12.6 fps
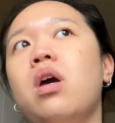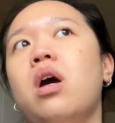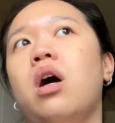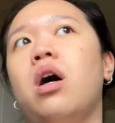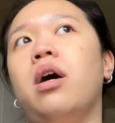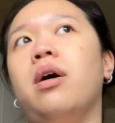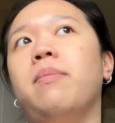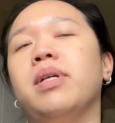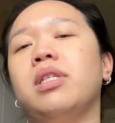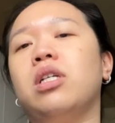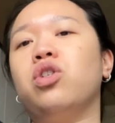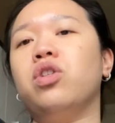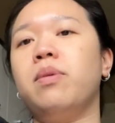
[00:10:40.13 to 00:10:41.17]
Um,
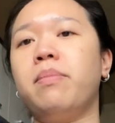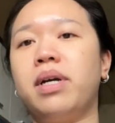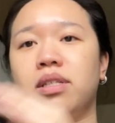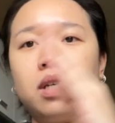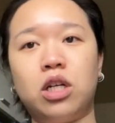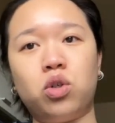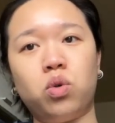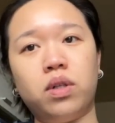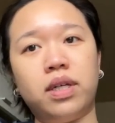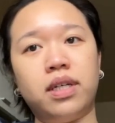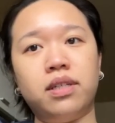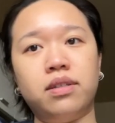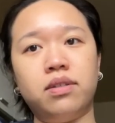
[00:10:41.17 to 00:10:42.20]
essentially, my schedule
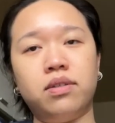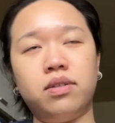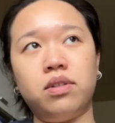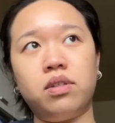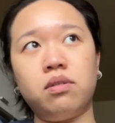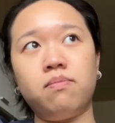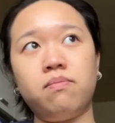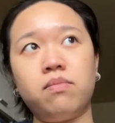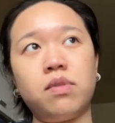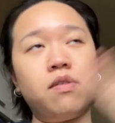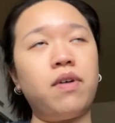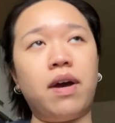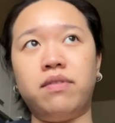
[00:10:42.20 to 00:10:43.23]
is
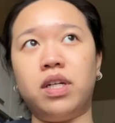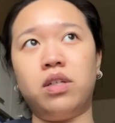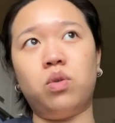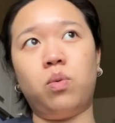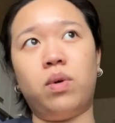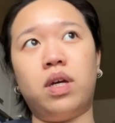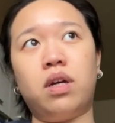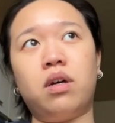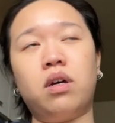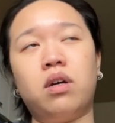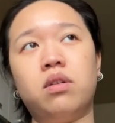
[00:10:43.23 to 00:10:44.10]
five days a week,